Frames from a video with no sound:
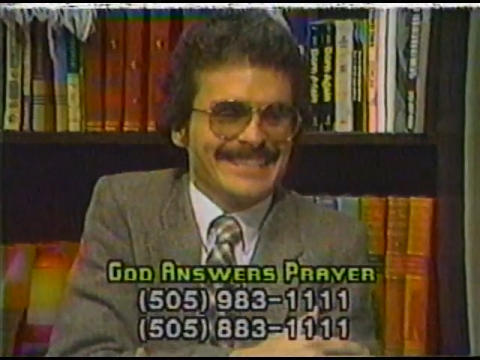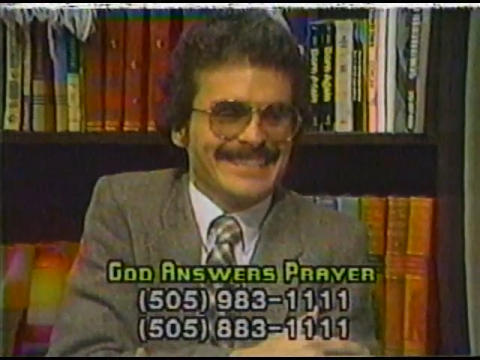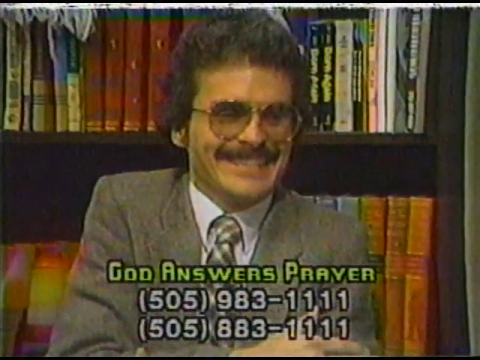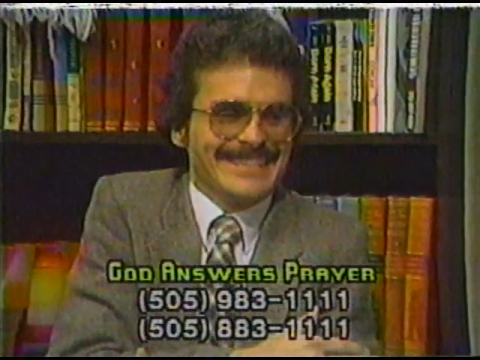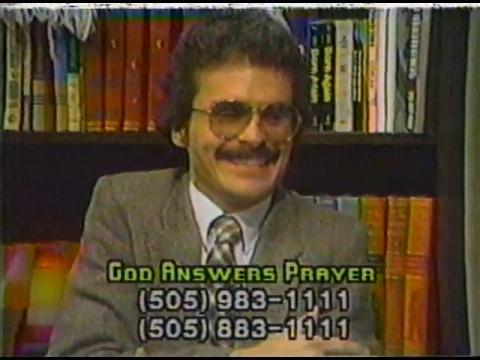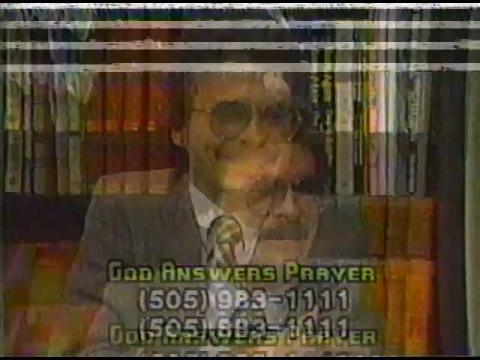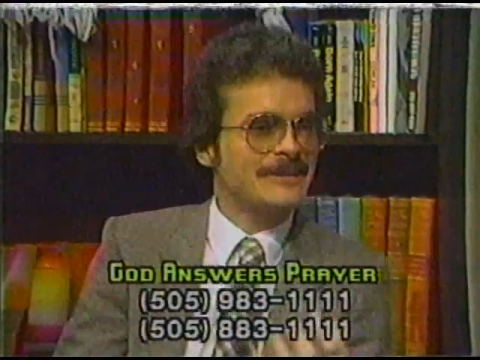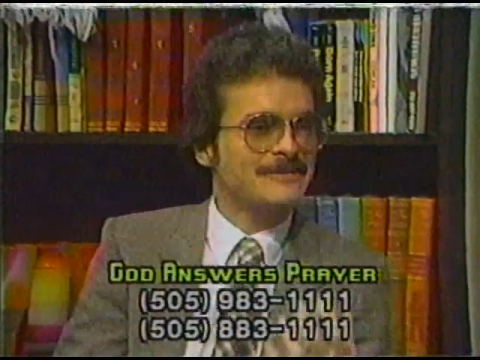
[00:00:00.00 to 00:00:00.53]
It
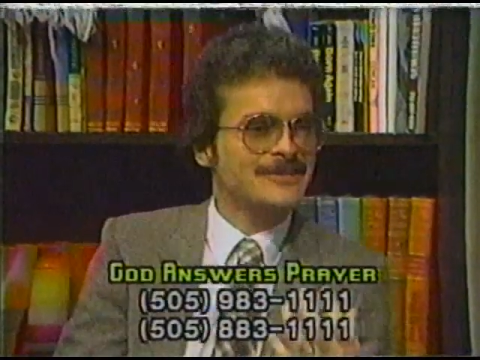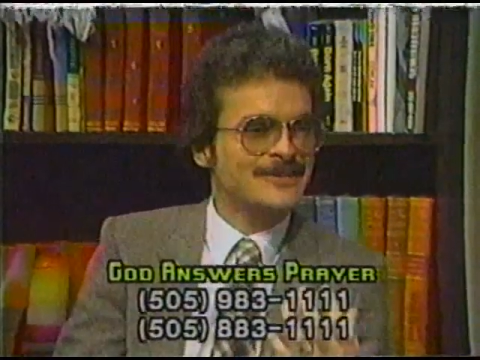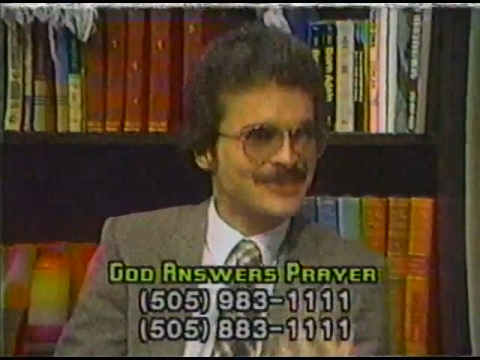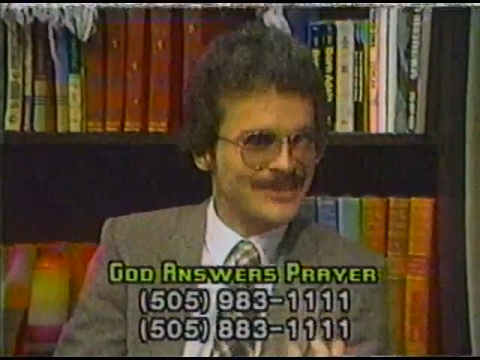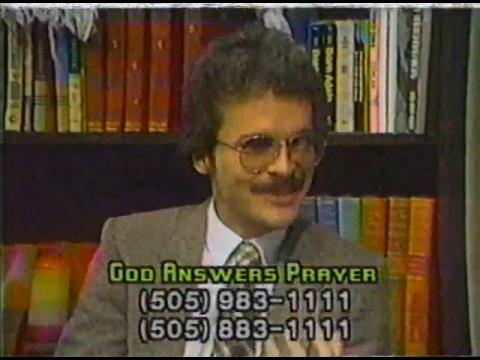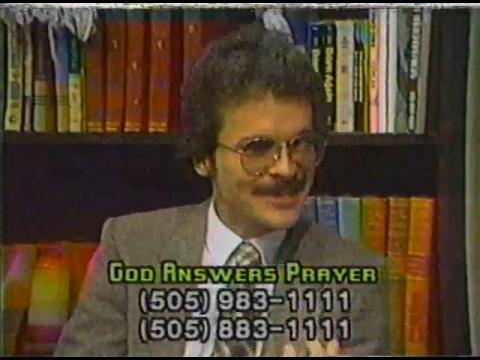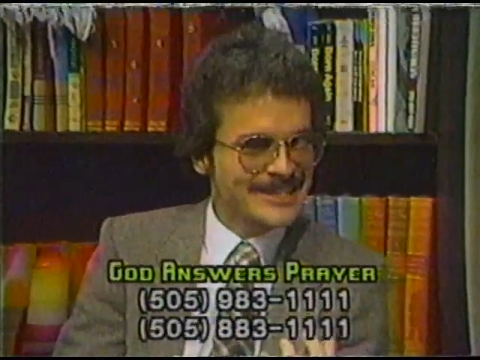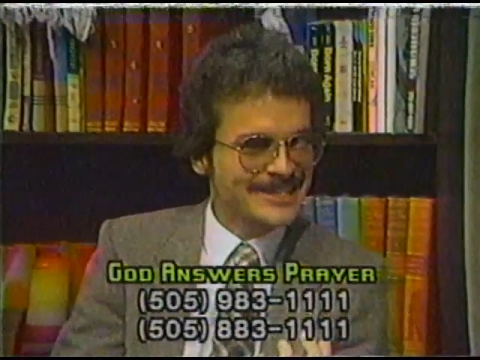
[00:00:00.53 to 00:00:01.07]
was, it was
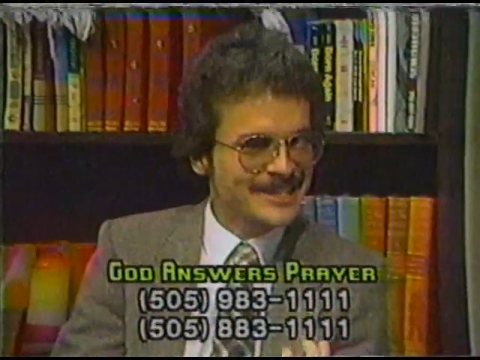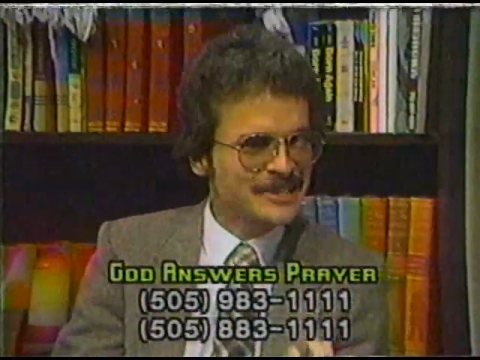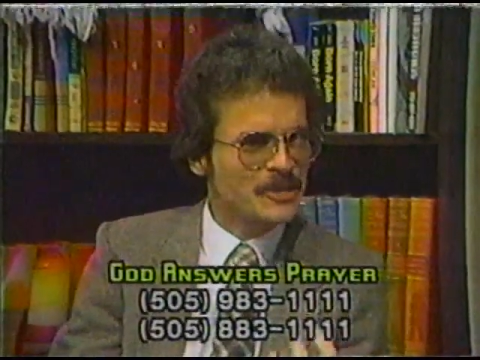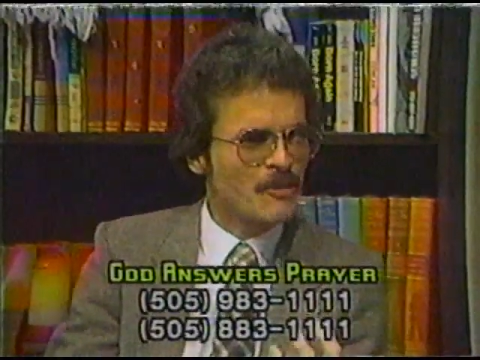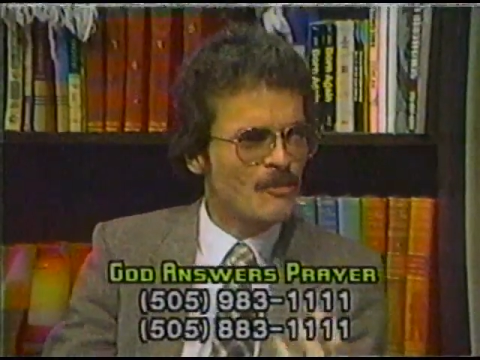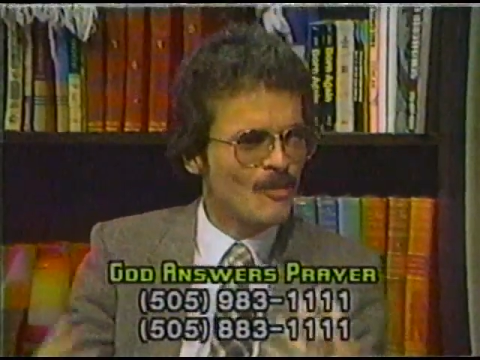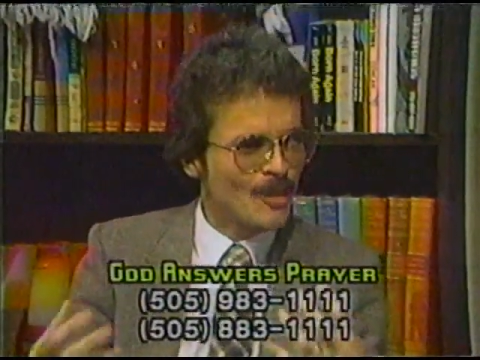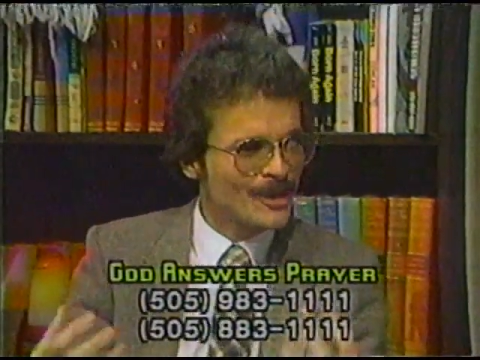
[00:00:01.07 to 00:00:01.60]
su such a
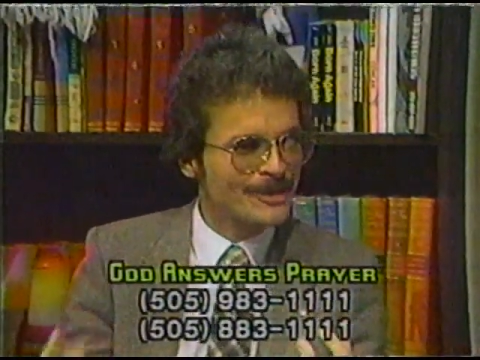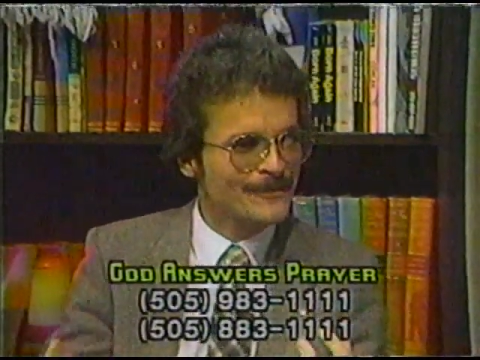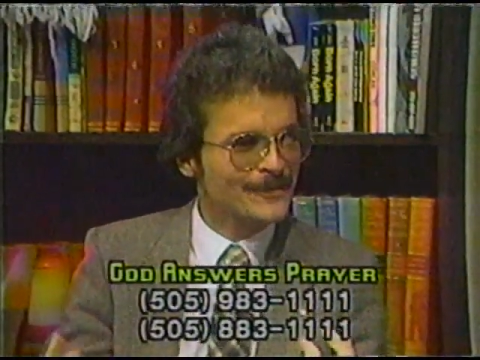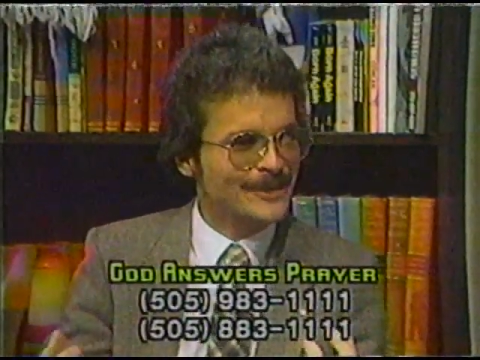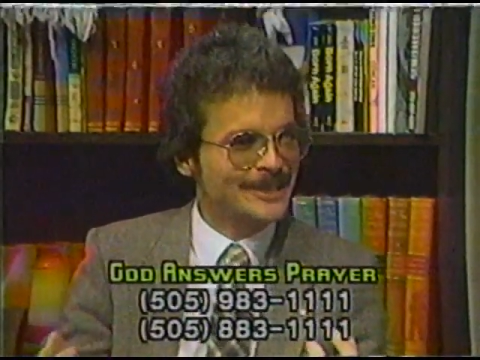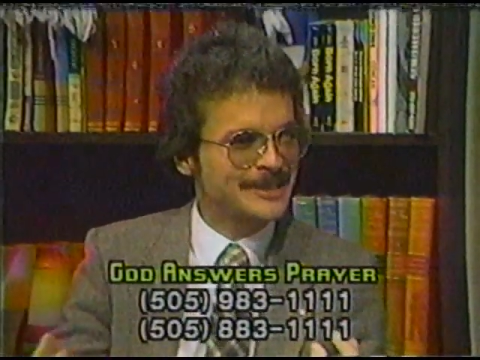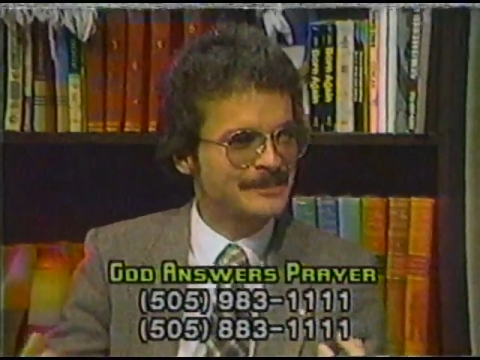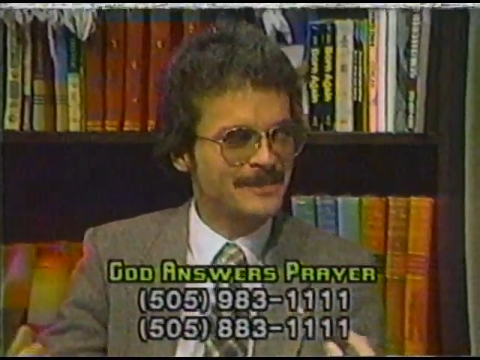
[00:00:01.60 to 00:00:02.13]

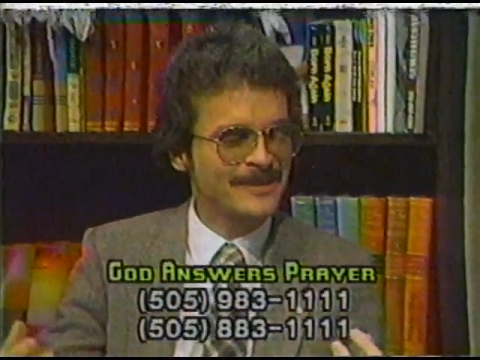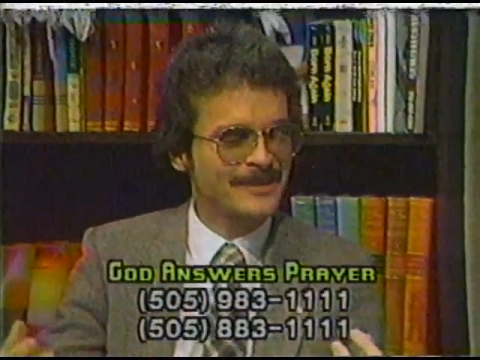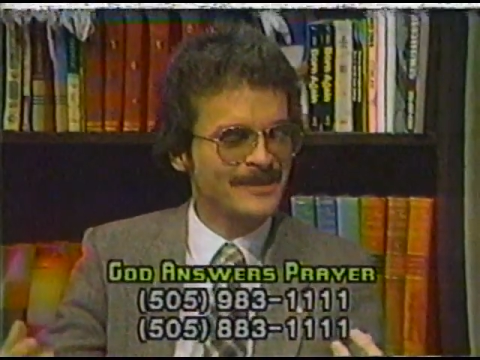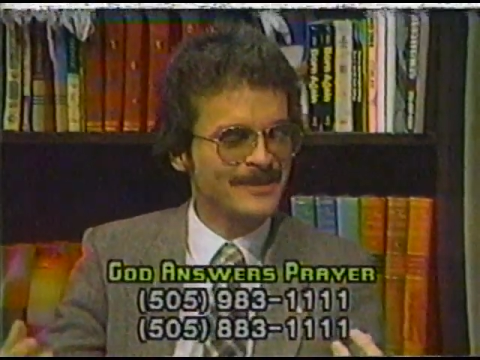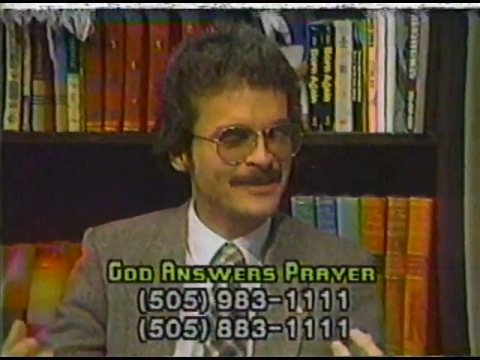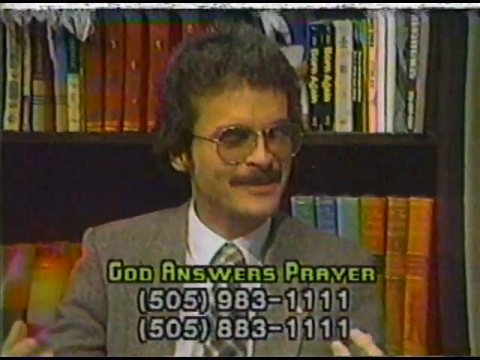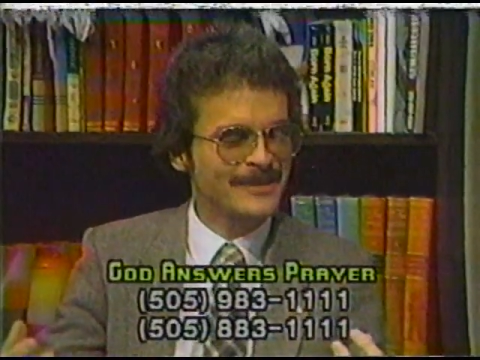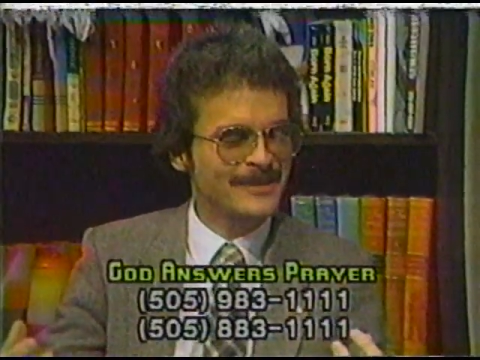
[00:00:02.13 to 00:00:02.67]
wonderful experience
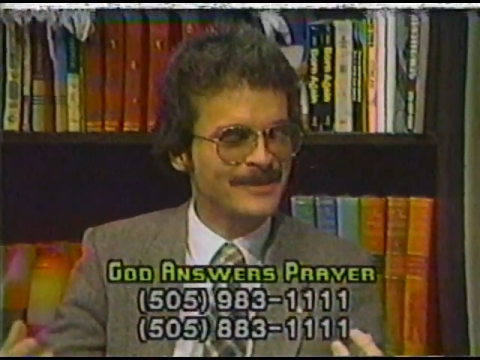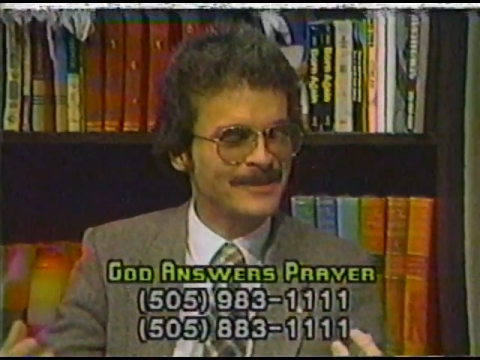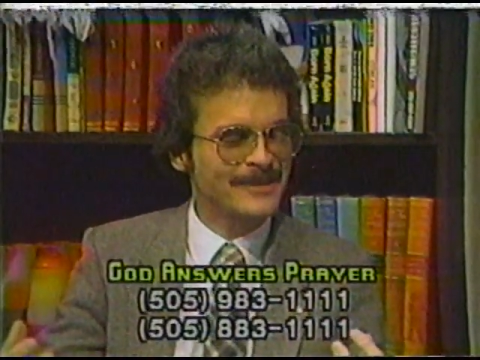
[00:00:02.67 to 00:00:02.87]
that just